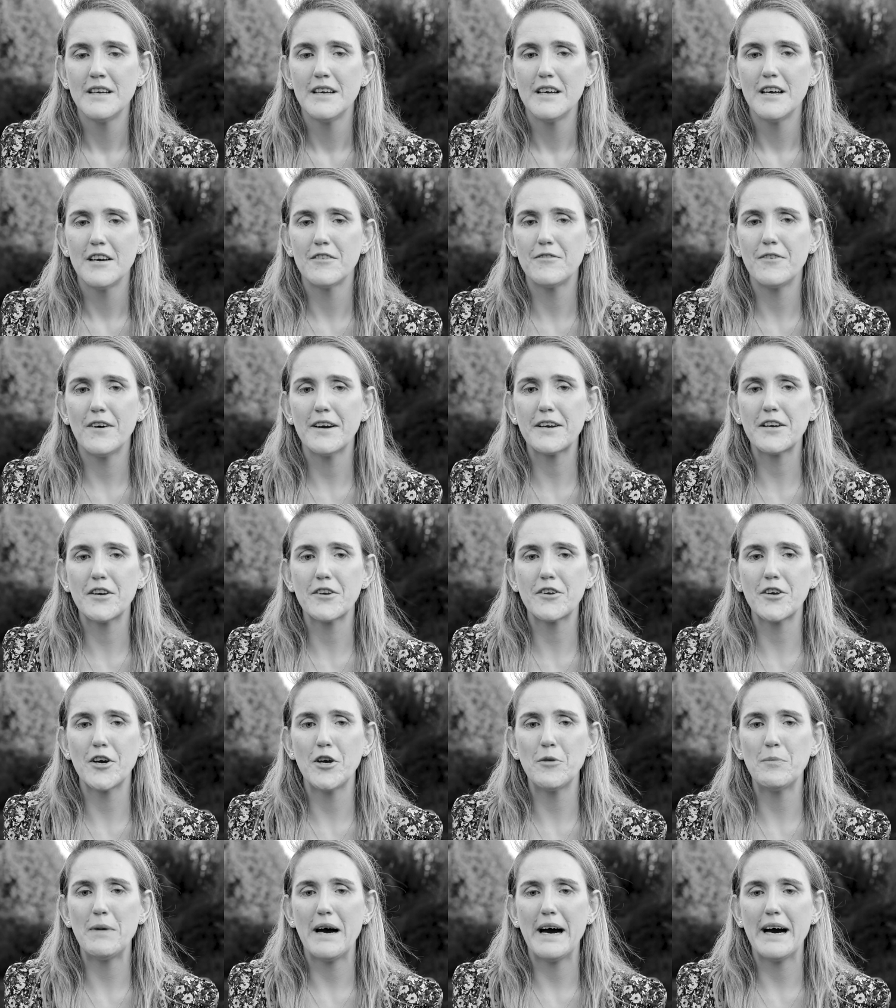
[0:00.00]
if I could
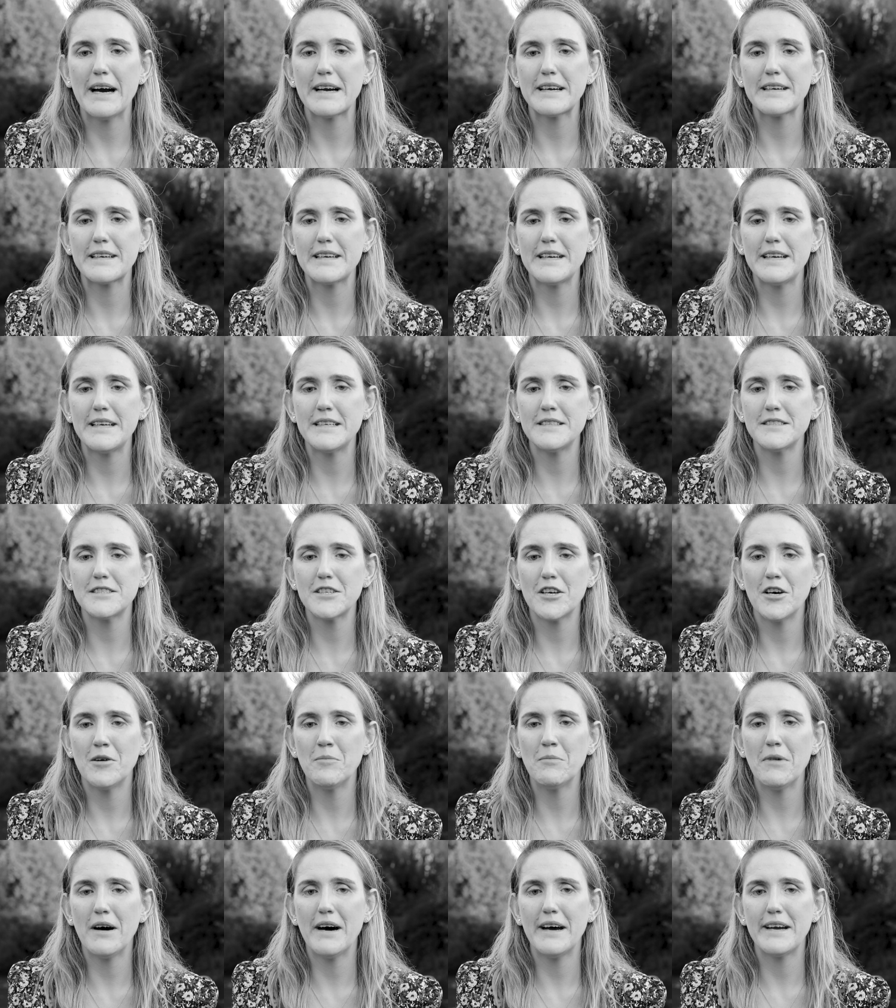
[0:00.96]
go back into her
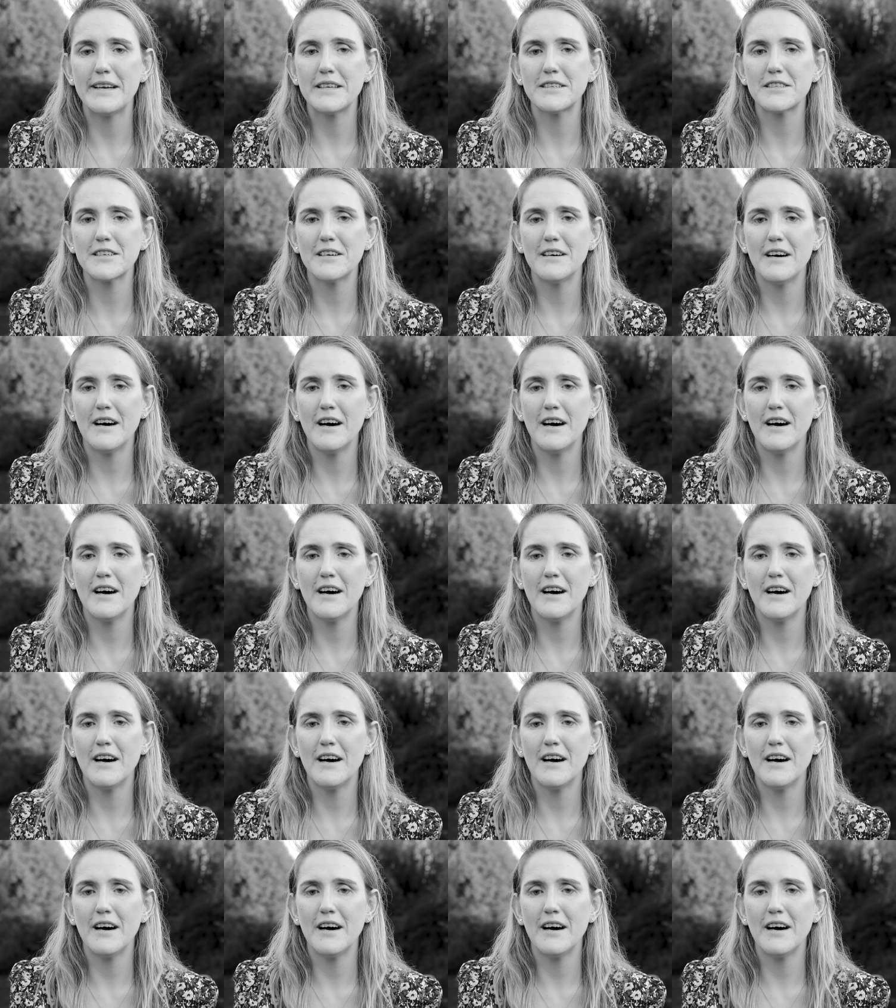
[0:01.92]
mind,